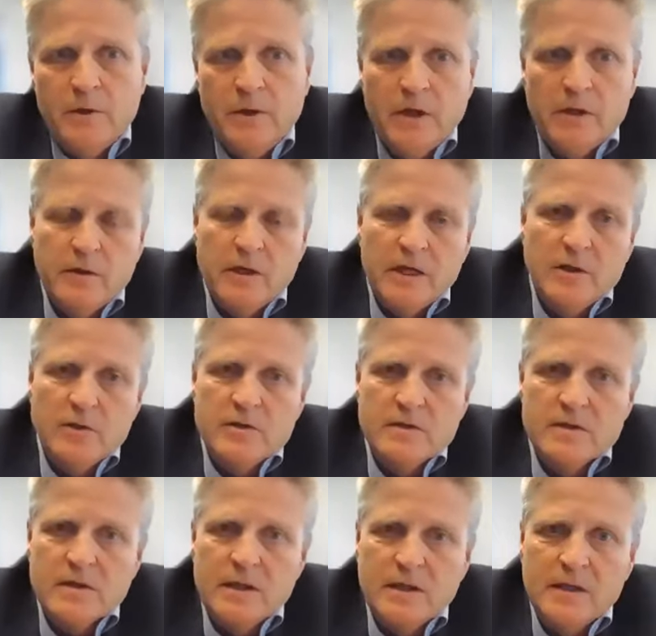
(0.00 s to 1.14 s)
with the
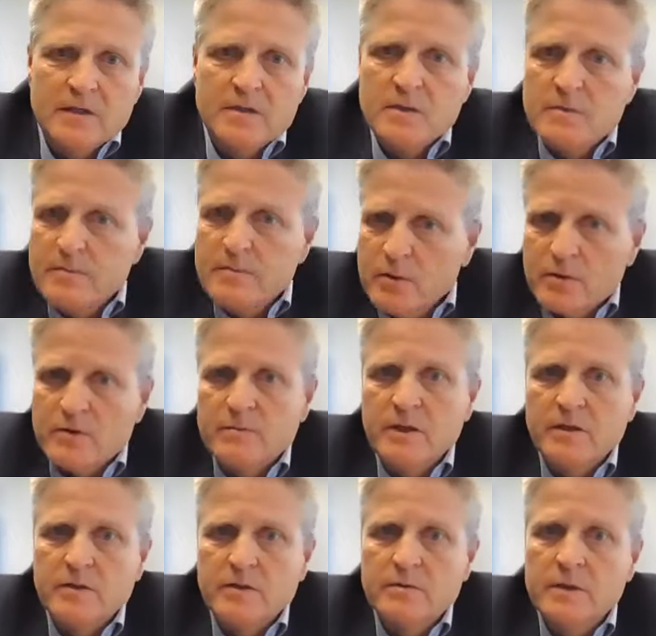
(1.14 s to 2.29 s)
Education, Science and Sports
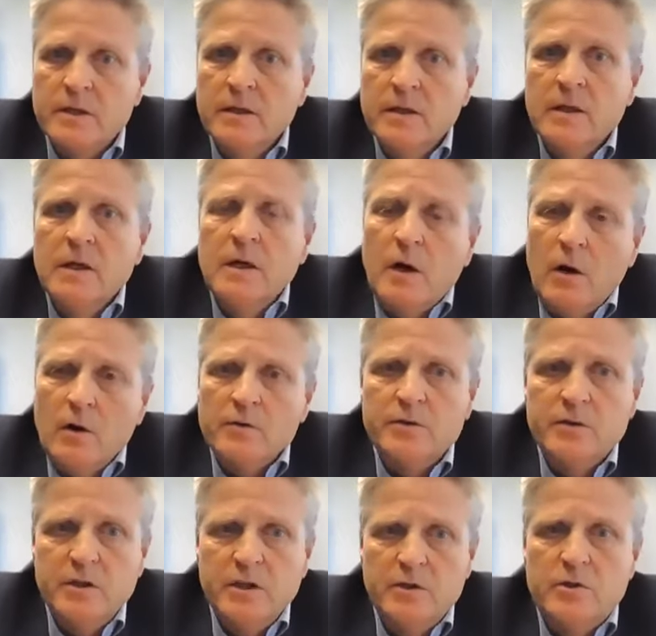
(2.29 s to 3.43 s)
Ministry
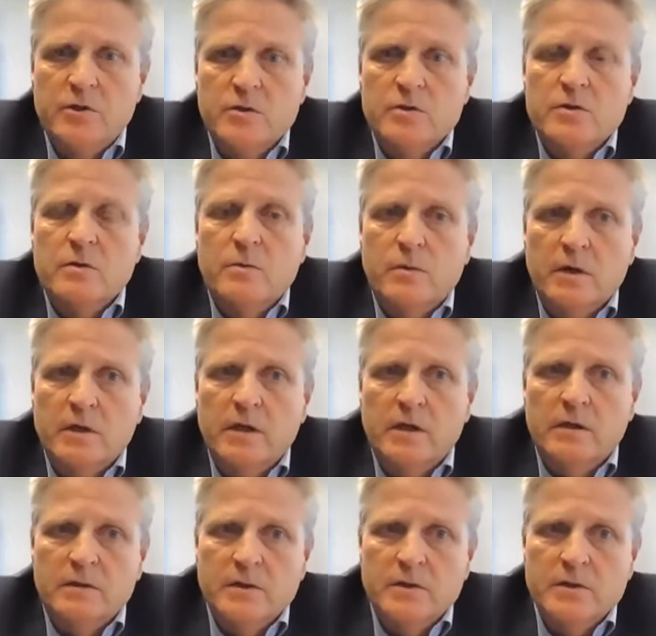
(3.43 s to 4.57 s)
on teachers'
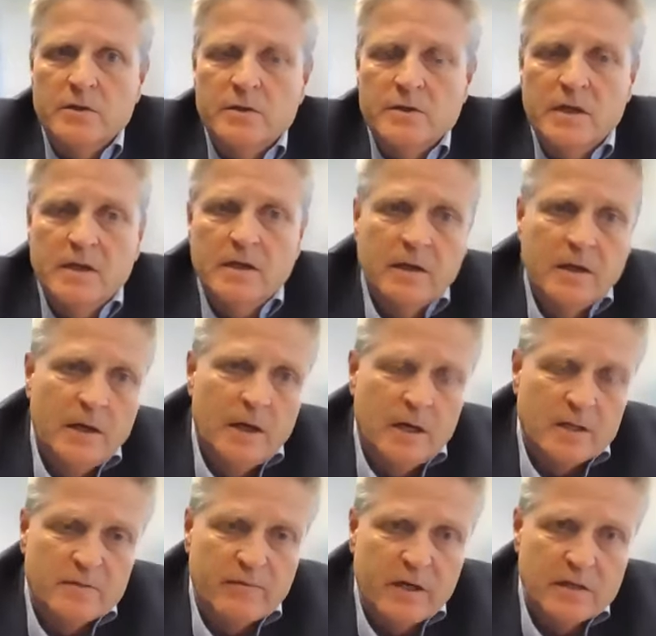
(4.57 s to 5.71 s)
working conditions. And
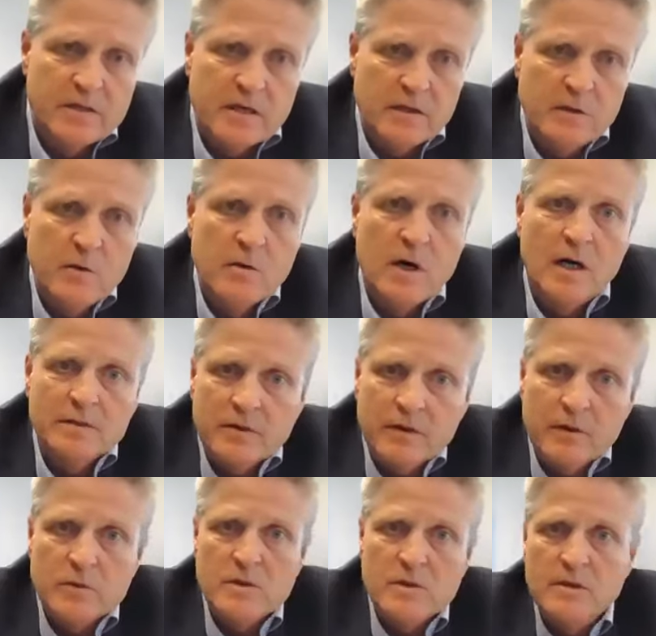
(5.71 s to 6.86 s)
as far as I know,
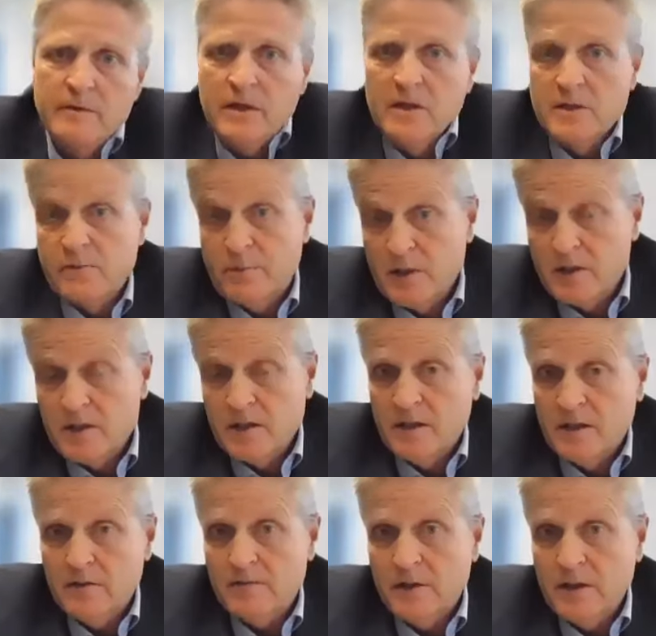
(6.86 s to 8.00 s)
Andrius Navickas,
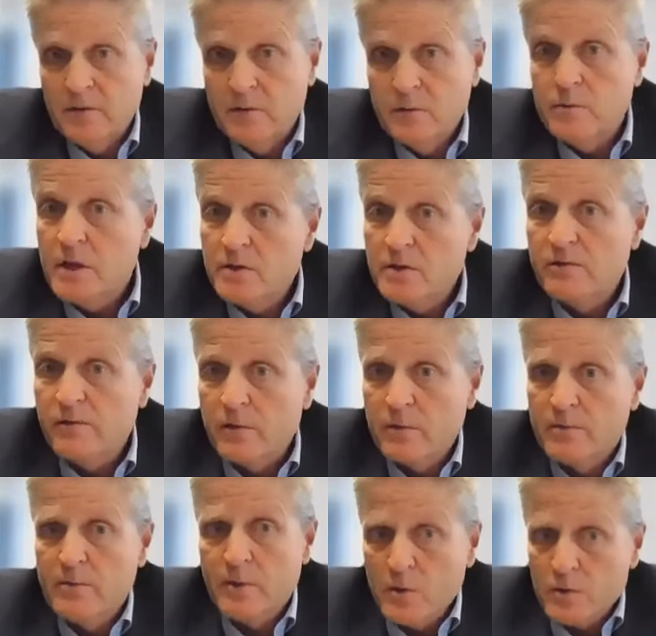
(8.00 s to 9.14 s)
president of LEETU, waits for a
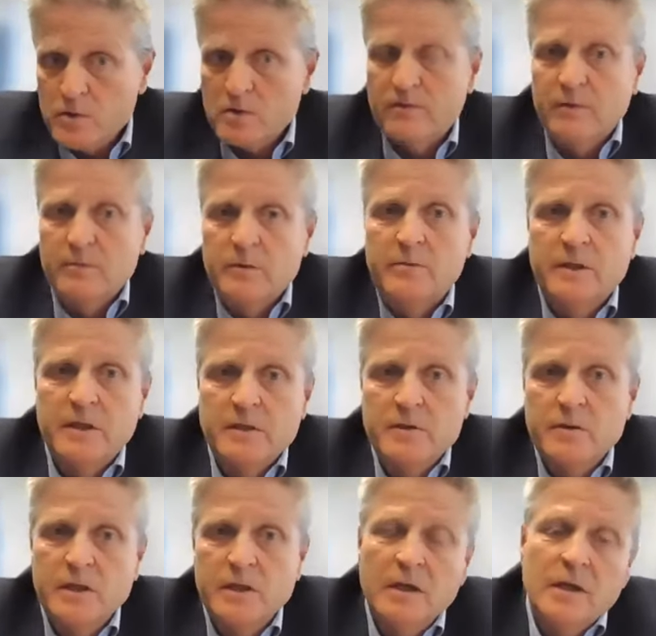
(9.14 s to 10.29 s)
proposal from the
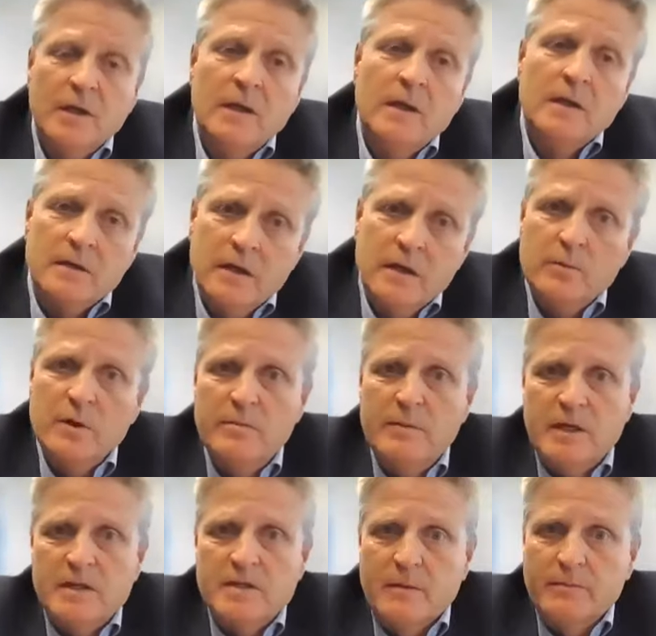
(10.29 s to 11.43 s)
ministry that will
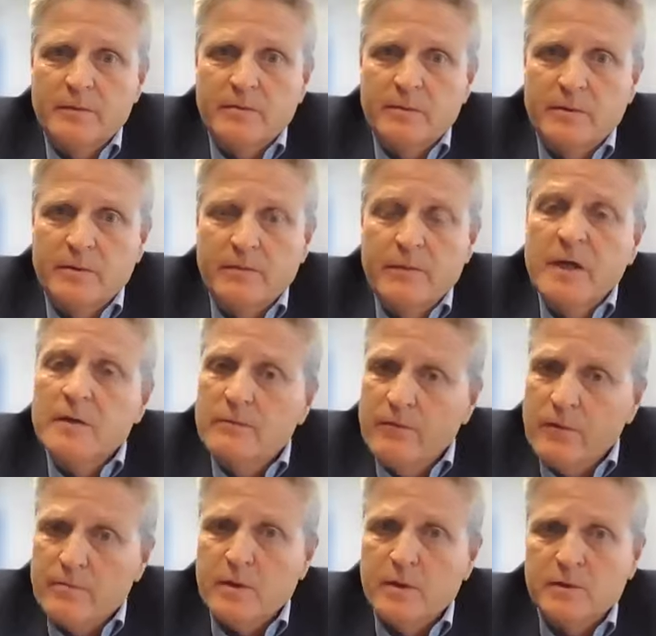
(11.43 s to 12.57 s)
be acceptable
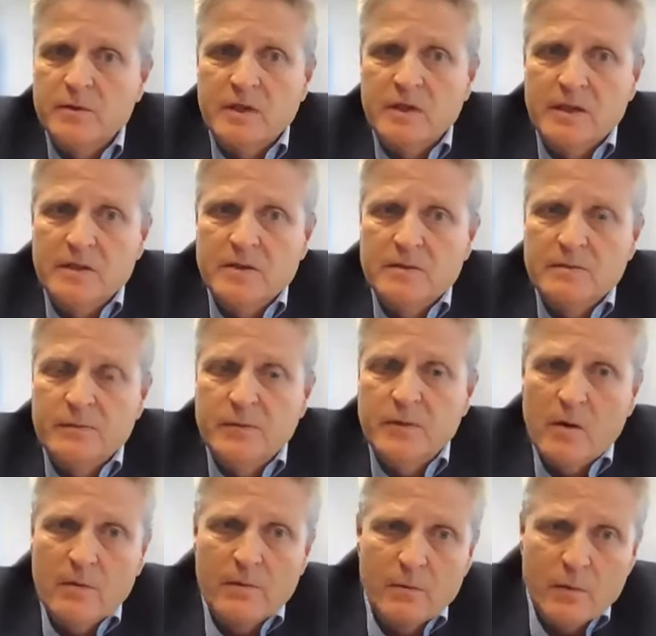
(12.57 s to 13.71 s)
for both sides.
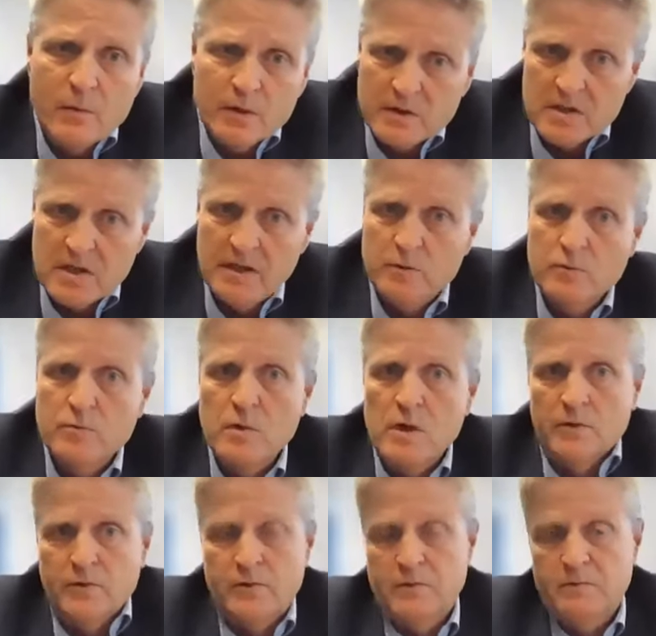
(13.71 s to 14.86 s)
Now, what does LEETU
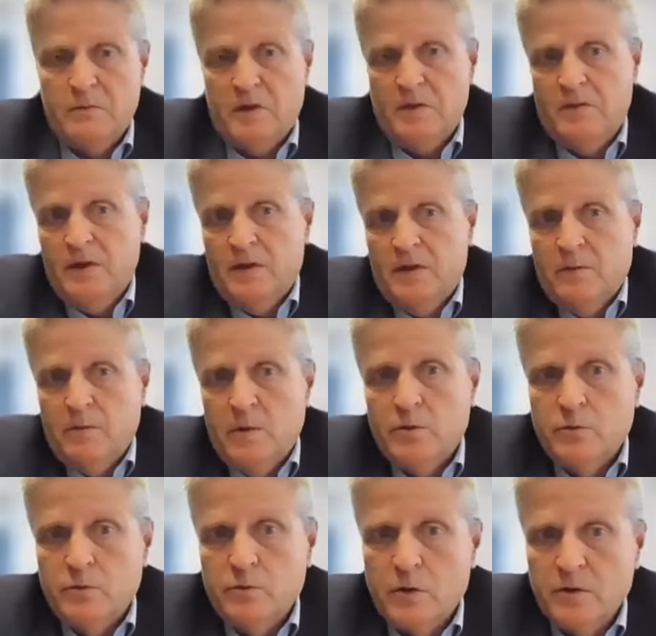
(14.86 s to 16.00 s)
want? I think they
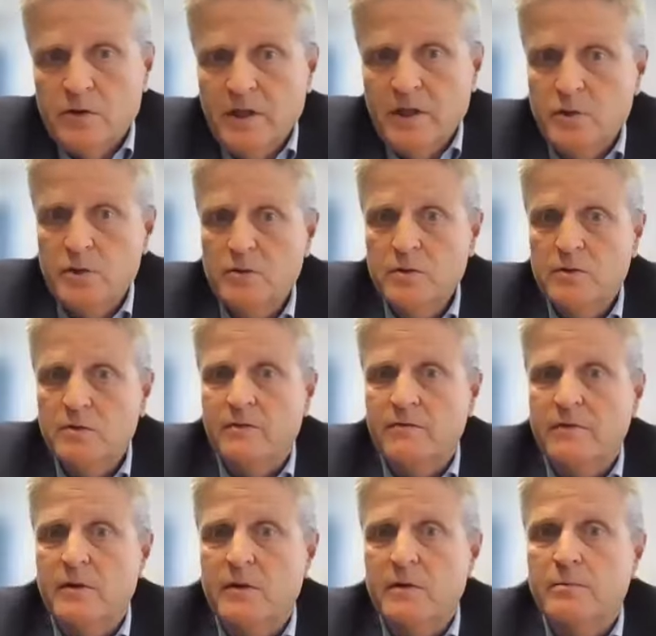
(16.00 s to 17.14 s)
want to draw attention to the
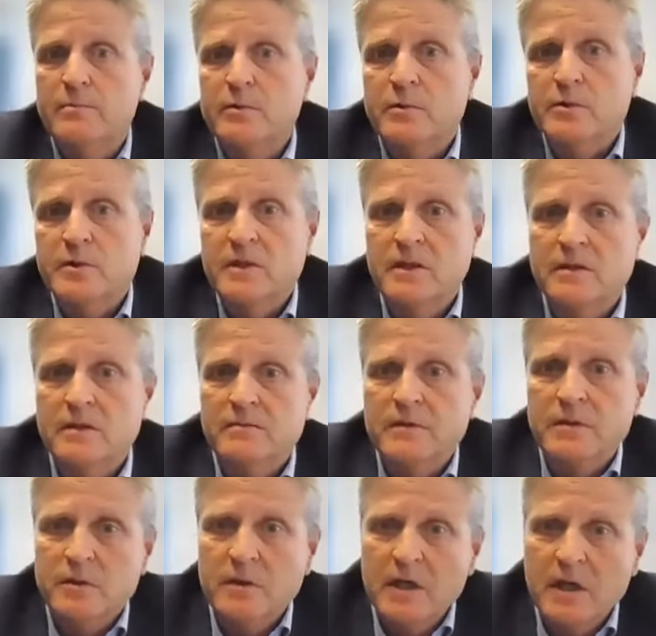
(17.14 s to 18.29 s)
very poor state of
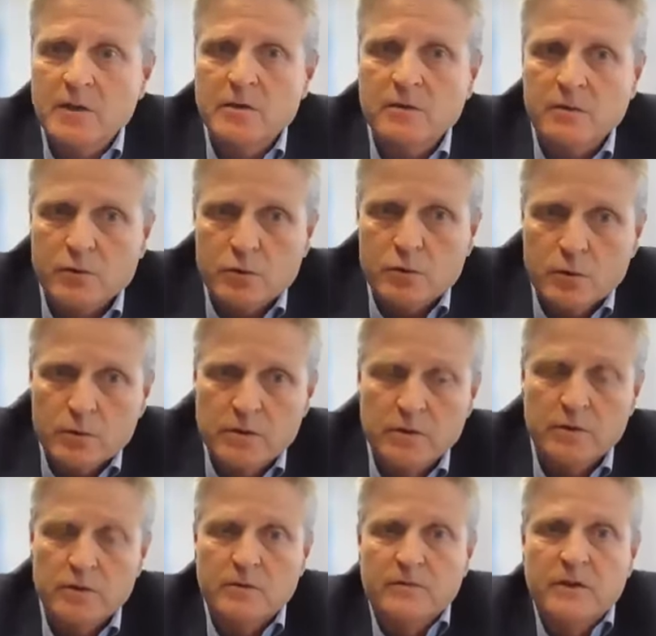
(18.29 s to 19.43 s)
education, the
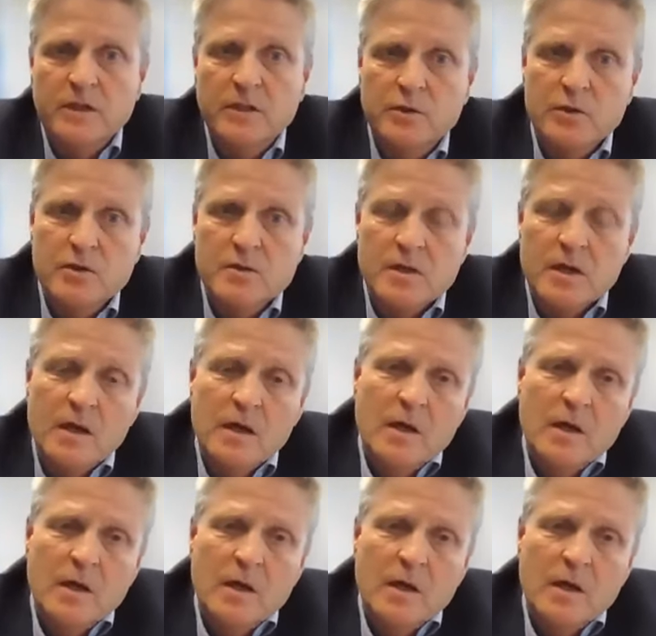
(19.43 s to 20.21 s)
shortage of teachers,